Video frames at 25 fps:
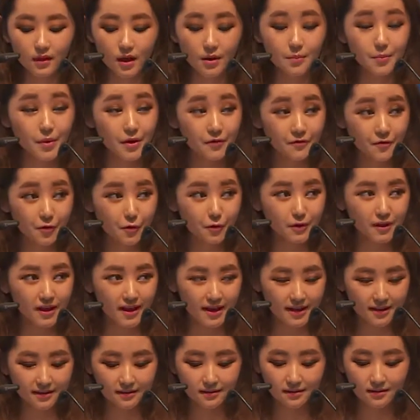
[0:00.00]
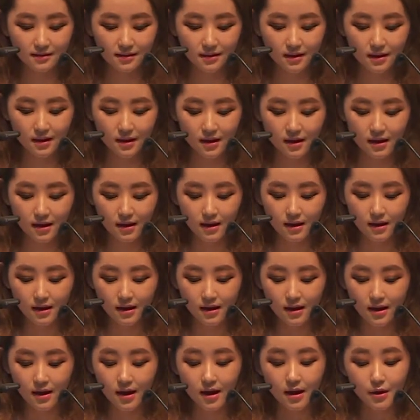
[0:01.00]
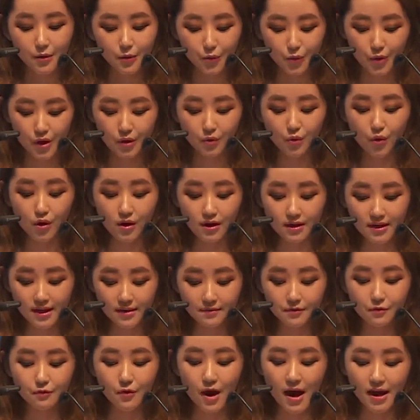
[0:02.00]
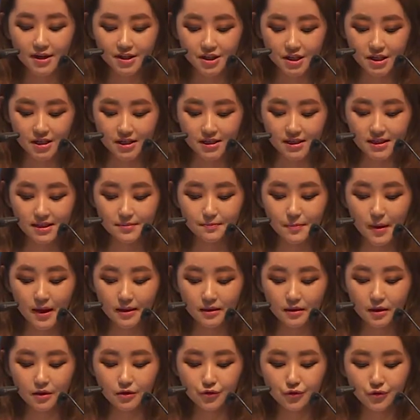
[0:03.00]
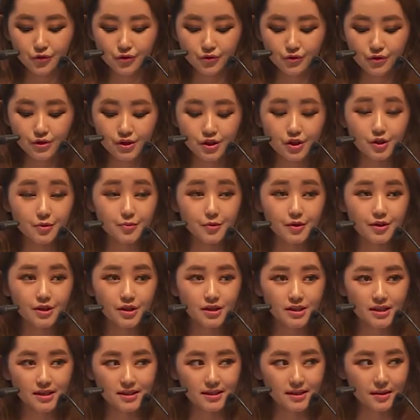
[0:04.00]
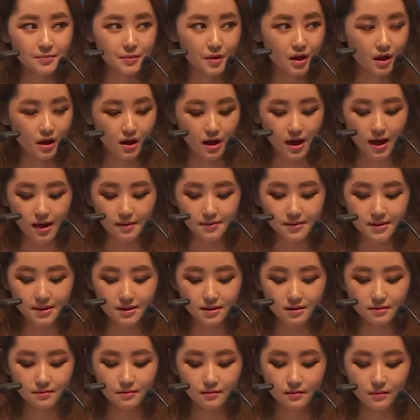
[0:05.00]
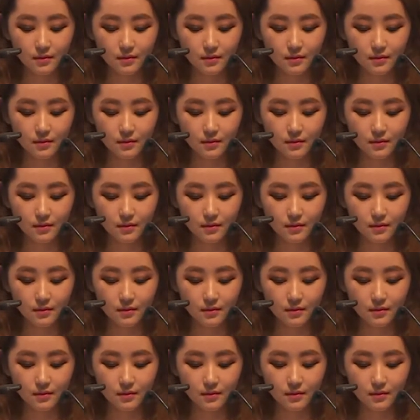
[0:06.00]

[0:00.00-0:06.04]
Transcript: Before then, we were given rations, but the distribution system collapsed.